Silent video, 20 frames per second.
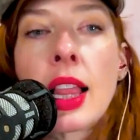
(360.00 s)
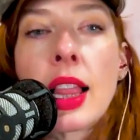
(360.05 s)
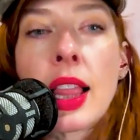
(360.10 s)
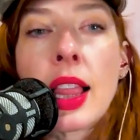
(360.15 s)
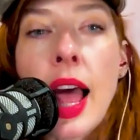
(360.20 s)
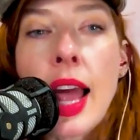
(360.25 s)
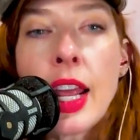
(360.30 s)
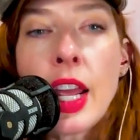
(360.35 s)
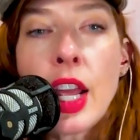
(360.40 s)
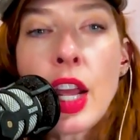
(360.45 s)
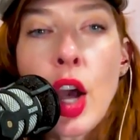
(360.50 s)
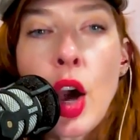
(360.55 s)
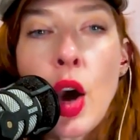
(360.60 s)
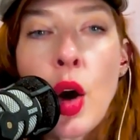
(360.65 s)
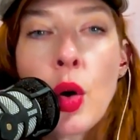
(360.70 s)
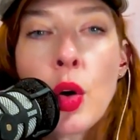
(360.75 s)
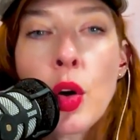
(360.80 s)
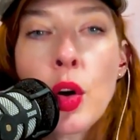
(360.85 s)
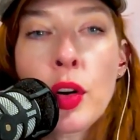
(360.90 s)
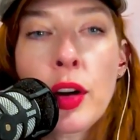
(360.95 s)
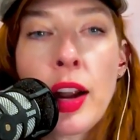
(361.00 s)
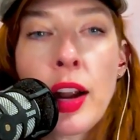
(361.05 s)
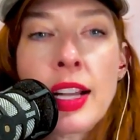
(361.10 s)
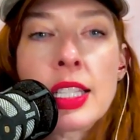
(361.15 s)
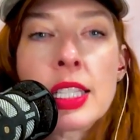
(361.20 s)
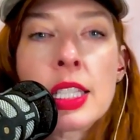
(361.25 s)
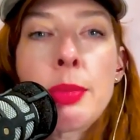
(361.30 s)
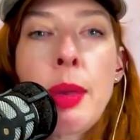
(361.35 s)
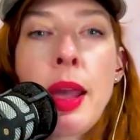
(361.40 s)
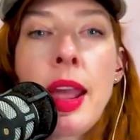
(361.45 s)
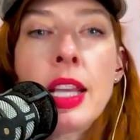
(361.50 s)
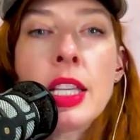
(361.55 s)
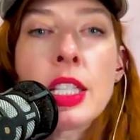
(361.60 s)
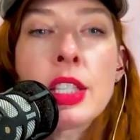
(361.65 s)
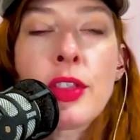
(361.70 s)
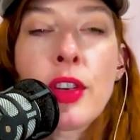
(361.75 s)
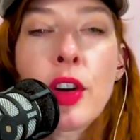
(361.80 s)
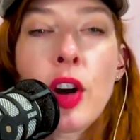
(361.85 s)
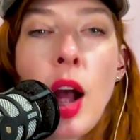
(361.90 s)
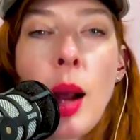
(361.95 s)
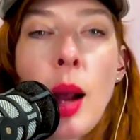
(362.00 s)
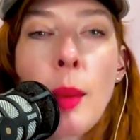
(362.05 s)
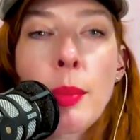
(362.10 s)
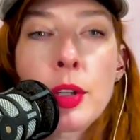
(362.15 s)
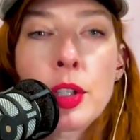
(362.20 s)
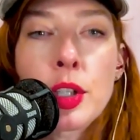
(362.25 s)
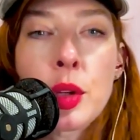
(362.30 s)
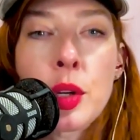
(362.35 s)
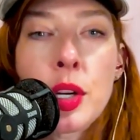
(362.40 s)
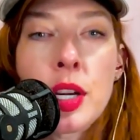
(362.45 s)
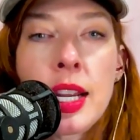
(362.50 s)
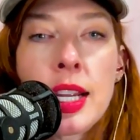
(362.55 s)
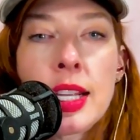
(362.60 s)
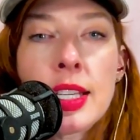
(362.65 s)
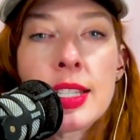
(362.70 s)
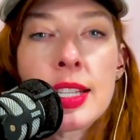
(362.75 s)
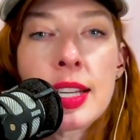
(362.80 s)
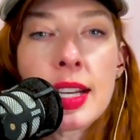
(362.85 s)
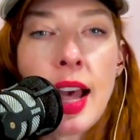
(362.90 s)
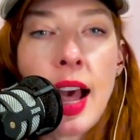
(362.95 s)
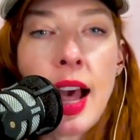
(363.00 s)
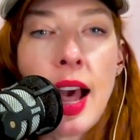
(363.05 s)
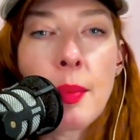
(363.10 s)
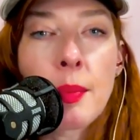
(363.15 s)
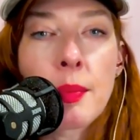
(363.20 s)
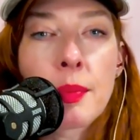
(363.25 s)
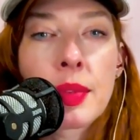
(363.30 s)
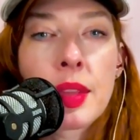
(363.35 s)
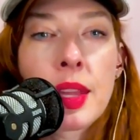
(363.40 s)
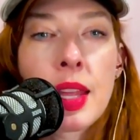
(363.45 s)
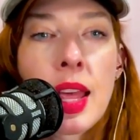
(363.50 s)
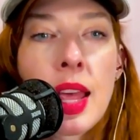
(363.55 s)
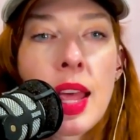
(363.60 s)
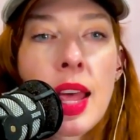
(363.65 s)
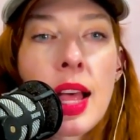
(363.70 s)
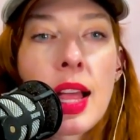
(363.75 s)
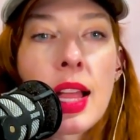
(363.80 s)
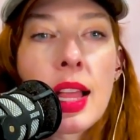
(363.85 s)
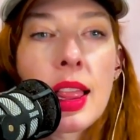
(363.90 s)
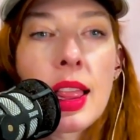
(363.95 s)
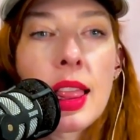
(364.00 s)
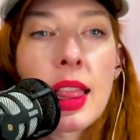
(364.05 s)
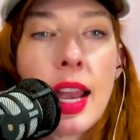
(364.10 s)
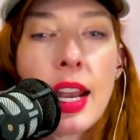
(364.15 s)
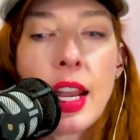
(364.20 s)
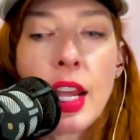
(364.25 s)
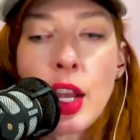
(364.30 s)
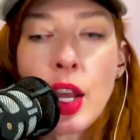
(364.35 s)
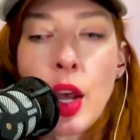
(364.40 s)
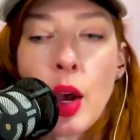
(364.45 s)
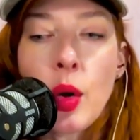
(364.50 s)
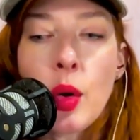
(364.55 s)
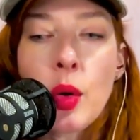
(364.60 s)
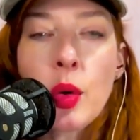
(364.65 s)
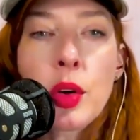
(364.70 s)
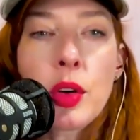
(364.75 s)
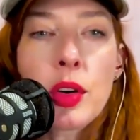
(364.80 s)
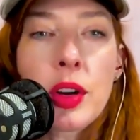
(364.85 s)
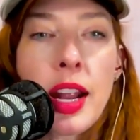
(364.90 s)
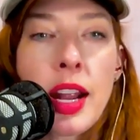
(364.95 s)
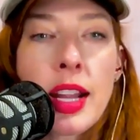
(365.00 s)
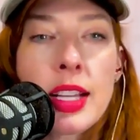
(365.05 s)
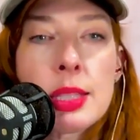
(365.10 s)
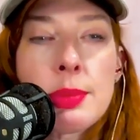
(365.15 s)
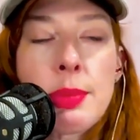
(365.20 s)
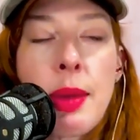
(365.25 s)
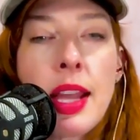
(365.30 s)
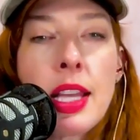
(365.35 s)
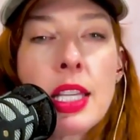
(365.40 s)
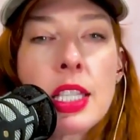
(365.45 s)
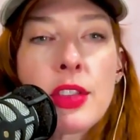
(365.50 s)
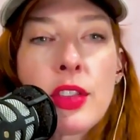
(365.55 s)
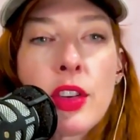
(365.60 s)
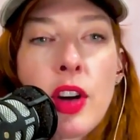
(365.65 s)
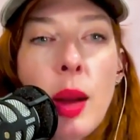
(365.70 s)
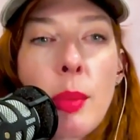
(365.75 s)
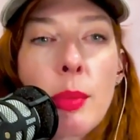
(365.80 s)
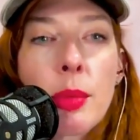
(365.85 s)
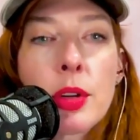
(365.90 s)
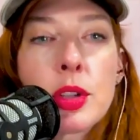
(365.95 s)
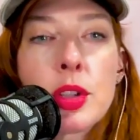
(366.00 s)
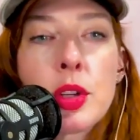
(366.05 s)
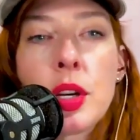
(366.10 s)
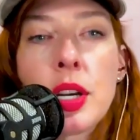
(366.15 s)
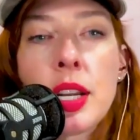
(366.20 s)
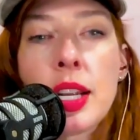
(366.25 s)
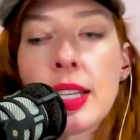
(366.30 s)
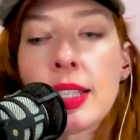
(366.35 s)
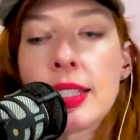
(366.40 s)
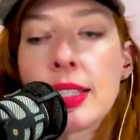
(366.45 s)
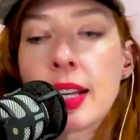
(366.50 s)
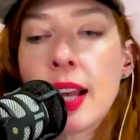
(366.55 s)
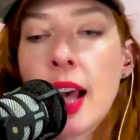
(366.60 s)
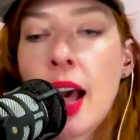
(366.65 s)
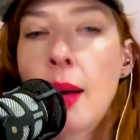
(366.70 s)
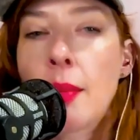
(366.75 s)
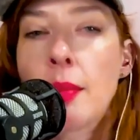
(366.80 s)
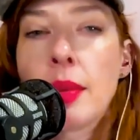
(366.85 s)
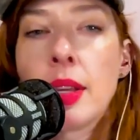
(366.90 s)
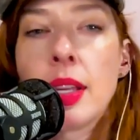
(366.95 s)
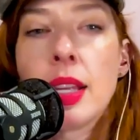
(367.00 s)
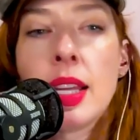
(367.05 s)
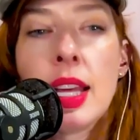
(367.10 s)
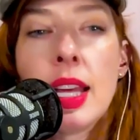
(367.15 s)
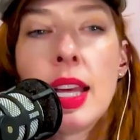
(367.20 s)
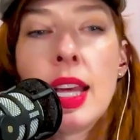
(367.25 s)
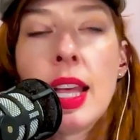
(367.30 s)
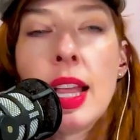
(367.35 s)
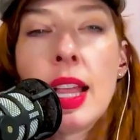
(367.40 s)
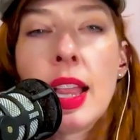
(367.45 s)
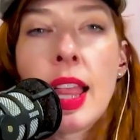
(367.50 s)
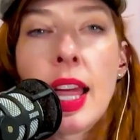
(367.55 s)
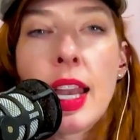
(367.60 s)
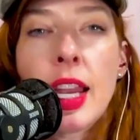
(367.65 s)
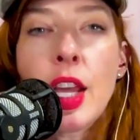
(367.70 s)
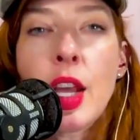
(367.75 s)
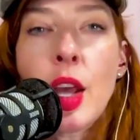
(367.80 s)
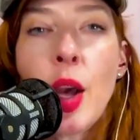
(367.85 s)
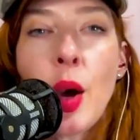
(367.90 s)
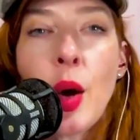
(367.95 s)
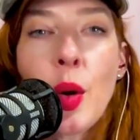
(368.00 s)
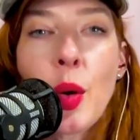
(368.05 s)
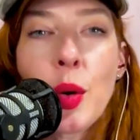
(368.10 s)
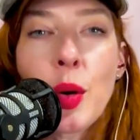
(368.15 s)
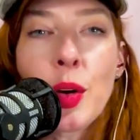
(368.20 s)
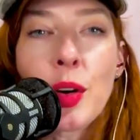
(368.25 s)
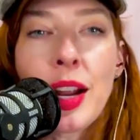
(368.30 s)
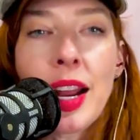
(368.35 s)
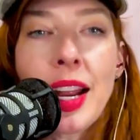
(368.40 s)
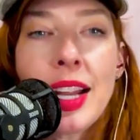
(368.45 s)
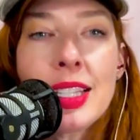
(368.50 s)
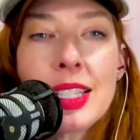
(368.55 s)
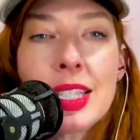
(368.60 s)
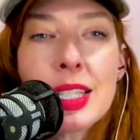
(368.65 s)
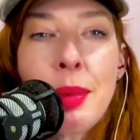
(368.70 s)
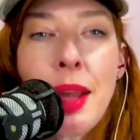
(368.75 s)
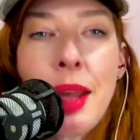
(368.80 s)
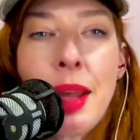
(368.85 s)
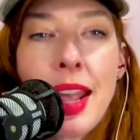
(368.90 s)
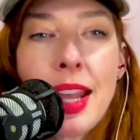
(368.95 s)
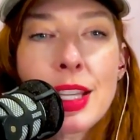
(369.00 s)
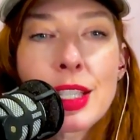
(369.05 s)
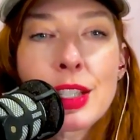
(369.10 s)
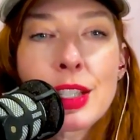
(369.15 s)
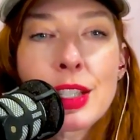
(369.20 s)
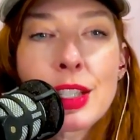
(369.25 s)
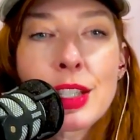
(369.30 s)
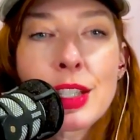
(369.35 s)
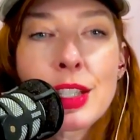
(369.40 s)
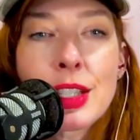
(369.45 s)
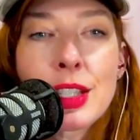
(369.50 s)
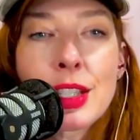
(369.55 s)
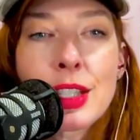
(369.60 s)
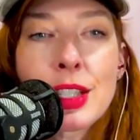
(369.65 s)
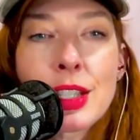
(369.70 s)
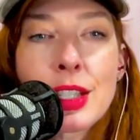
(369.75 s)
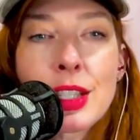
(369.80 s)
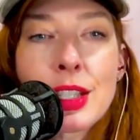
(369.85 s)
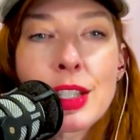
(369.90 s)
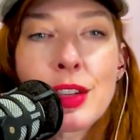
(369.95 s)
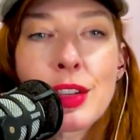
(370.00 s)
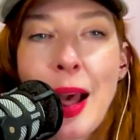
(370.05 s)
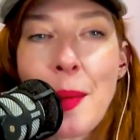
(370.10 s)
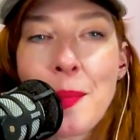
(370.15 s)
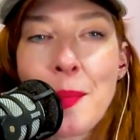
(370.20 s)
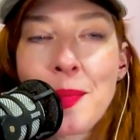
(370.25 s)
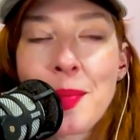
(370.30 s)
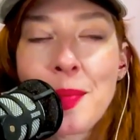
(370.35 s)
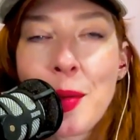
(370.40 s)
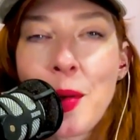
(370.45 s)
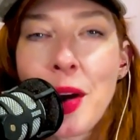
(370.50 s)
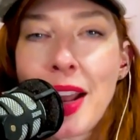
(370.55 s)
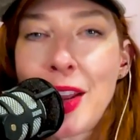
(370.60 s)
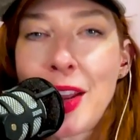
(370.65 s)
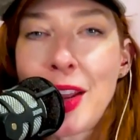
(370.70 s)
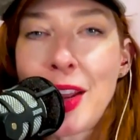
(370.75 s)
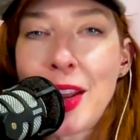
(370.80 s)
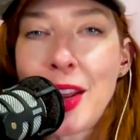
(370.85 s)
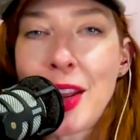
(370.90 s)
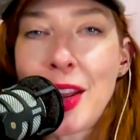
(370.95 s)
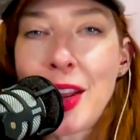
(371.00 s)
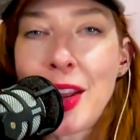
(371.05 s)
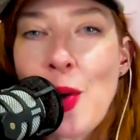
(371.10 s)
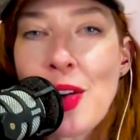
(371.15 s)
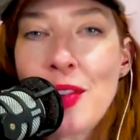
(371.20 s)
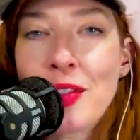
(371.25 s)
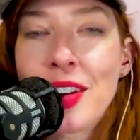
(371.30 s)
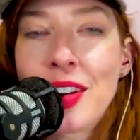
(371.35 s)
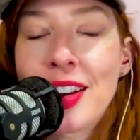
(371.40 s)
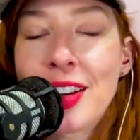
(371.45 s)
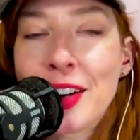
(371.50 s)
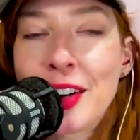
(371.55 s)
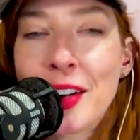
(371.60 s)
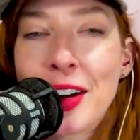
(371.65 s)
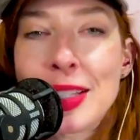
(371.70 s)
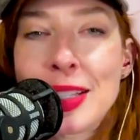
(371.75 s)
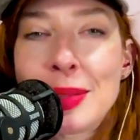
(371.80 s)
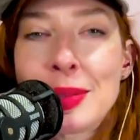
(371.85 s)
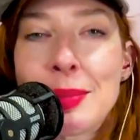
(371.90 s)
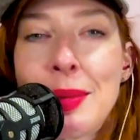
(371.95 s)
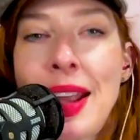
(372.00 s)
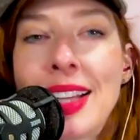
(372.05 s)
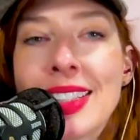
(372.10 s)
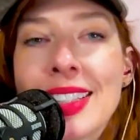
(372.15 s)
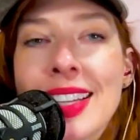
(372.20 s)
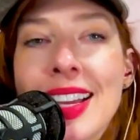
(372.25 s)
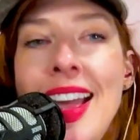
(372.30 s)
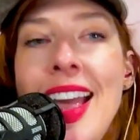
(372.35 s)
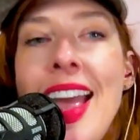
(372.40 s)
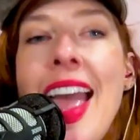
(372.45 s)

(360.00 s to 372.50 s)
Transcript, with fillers: letting go creates space for opportunities to come. Letting go creates space for opportunities to come letting go, creates space for opportunities to come. What can you let go of to create some space?